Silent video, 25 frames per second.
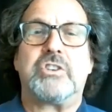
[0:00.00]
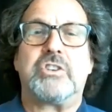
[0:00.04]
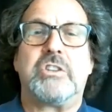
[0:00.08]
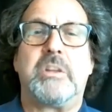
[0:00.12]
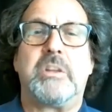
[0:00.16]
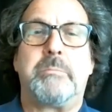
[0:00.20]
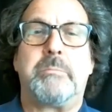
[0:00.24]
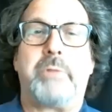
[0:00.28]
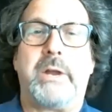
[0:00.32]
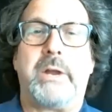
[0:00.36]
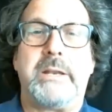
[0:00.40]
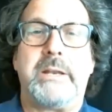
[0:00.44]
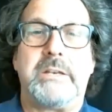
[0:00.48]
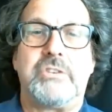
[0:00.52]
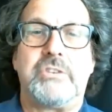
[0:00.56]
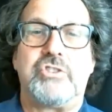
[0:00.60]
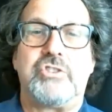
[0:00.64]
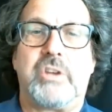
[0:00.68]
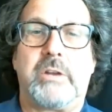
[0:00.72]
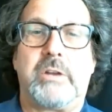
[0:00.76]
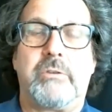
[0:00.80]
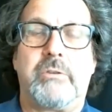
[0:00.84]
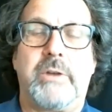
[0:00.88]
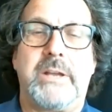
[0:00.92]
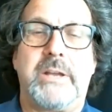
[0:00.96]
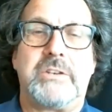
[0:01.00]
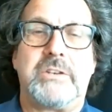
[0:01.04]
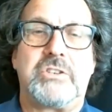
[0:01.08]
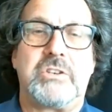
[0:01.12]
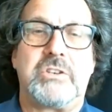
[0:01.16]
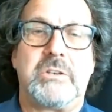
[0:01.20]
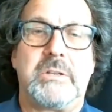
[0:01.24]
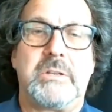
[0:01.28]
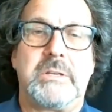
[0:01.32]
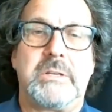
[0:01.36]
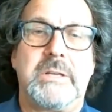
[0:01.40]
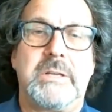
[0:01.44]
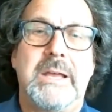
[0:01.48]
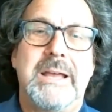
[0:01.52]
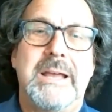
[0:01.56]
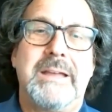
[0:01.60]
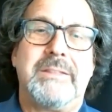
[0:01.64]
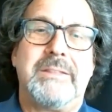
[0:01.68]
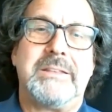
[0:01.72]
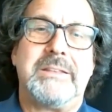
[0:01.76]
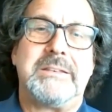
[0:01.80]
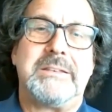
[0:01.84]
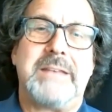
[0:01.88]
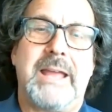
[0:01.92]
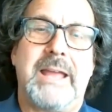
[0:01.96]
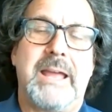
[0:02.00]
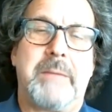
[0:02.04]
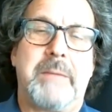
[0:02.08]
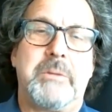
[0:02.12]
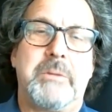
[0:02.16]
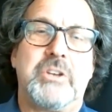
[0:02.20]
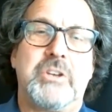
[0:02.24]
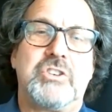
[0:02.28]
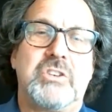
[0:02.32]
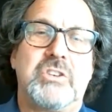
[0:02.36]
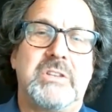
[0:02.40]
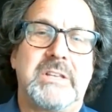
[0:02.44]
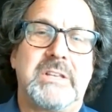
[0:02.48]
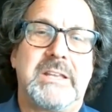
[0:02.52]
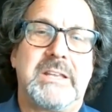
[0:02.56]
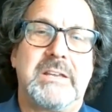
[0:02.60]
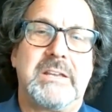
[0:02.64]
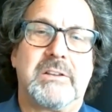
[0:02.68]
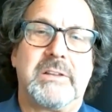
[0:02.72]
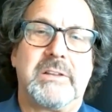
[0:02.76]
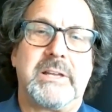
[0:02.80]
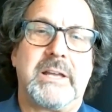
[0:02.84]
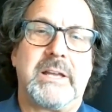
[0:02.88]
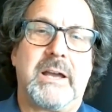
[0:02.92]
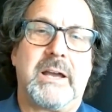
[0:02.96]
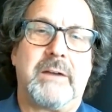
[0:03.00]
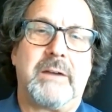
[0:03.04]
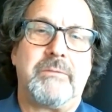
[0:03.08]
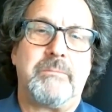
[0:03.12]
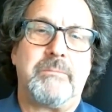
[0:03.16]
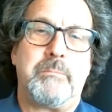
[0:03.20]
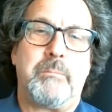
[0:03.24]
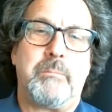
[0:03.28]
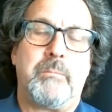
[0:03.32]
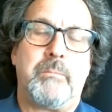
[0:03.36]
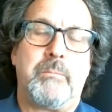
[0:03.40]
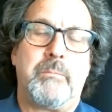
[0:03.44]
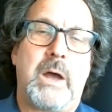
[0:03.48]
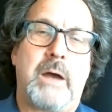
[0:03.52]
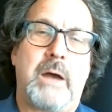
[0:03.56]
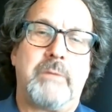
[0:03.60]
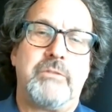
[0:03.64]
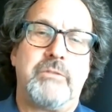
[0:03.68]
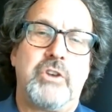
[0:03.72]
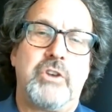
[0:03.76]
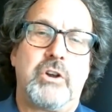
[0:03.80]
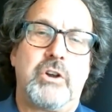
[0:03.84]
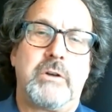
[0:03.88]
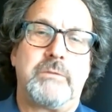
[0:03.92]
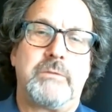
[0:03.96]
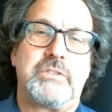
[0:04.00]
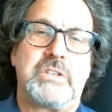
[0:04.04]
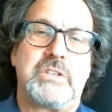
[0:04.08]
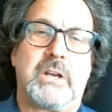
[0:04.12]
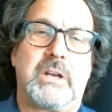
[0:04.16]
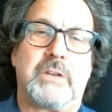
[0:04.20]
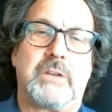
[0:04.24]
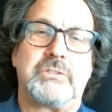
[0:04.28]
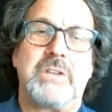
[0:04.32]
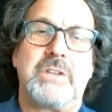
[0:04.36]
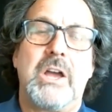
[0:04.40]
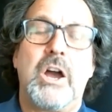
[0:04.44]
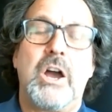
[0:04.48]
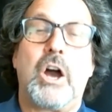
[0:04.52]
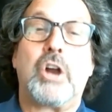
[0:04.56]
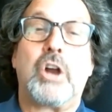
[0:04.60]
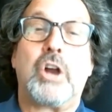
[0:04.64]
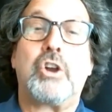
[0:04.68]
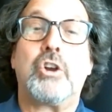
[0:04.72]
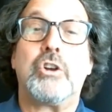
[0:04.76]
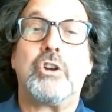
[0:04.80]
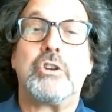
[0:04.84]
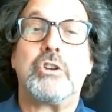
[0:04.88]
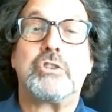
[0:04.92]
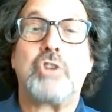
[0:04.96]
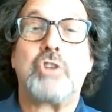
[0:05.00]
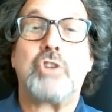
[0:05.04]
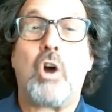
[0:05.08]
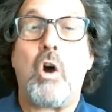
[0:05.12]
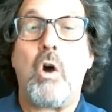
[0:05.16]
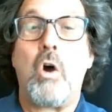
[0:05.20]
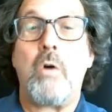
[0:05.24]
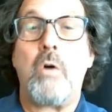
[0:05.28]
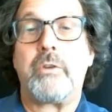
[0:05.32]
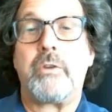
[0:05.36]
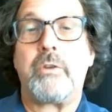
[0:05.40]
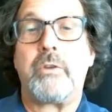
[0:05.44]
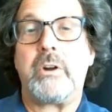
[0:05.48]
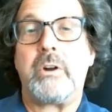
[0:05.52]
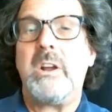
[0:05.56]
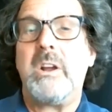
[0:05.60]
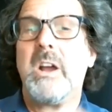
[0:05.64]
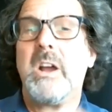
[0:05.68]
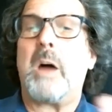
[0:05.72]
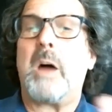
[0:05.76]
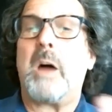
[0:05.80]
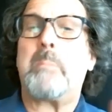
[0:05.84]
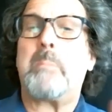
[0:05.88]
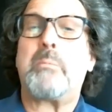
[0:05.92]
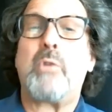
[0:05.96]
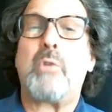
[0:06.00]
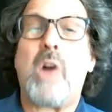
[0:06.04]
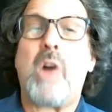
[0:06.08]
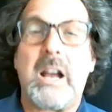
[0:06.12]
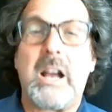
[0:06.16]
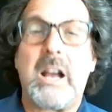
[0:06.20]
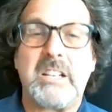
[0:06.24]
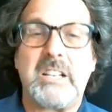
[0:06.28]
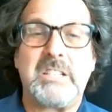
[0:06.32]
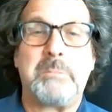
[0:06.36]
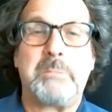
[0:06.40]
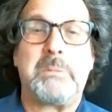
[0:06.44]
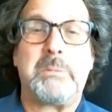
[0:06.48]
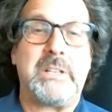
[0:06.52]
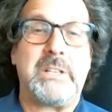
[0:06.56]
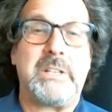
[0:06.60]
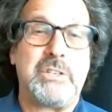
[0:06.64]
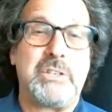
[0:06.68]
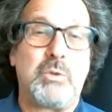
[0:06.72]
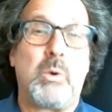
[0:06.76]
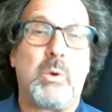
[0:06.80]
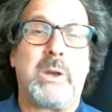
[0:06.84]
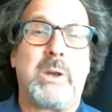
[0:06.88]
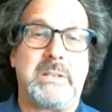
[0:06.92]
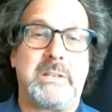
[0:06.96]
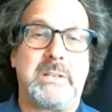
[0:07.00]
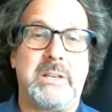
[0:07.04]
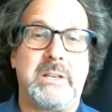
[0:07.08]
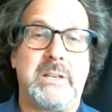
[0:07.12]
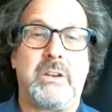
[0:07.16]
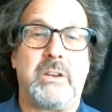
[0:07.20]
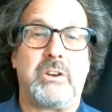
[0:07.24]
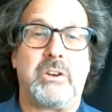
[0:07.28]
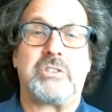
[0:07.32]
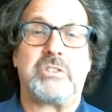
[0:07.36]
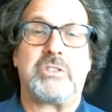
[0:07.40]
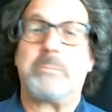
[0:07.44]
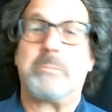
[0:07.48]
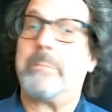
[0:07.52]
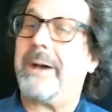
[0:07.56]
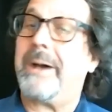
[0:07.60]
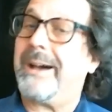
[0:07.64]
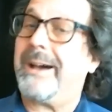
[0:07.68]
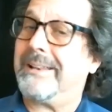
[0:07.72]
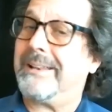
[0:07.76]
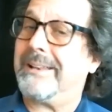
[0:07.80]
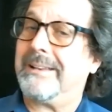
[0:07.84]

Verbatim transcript: brain degeneration, the, the damage, and the killing of, of nerve cells occurs over approximately 20 years. But